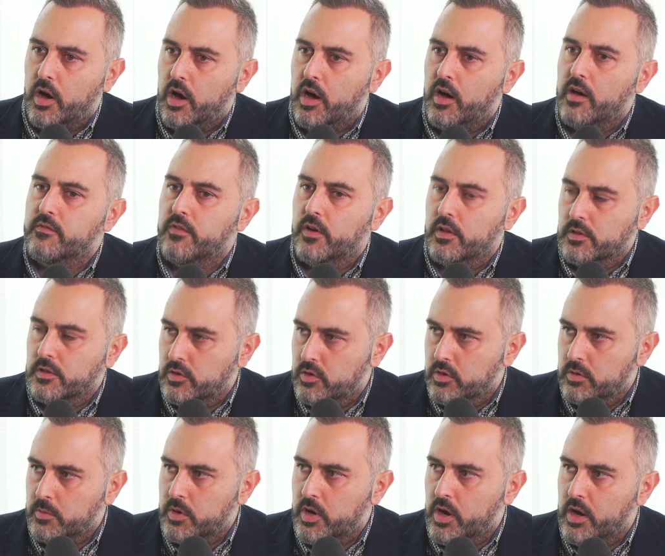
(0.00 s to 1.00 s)
high
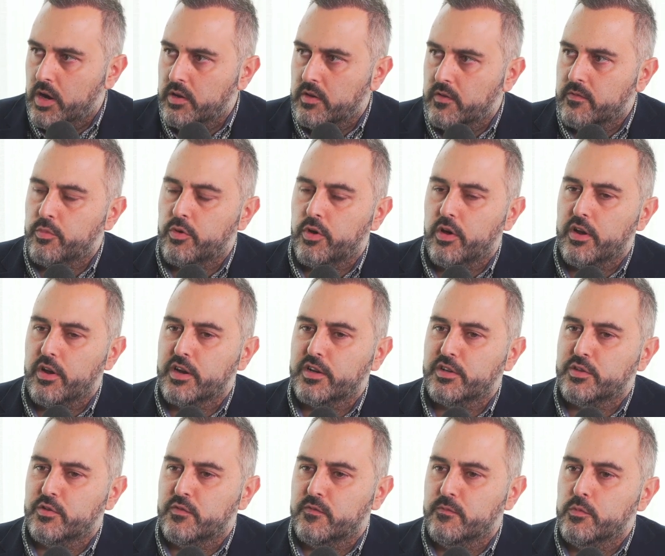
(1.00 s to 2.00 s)
volume kind of
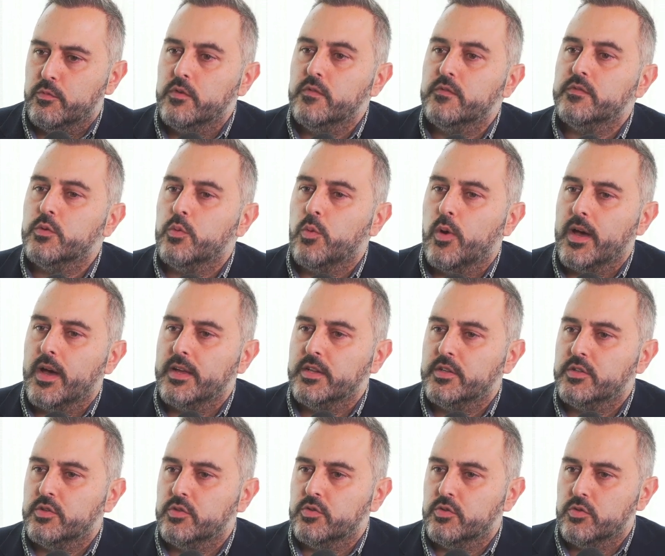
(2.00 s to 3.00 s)
product. You've moved away
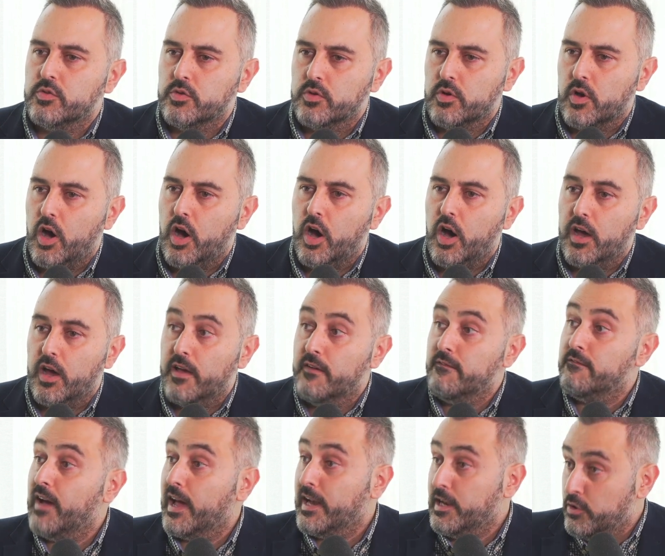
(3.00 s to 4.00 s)
to higher
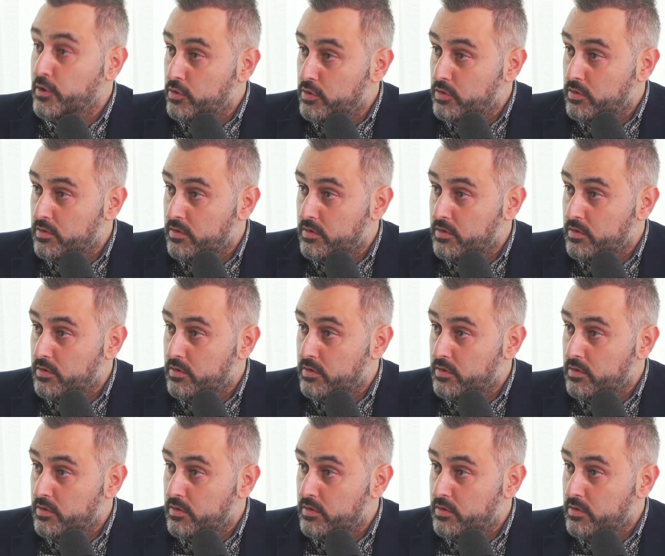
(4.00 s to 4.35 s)
value,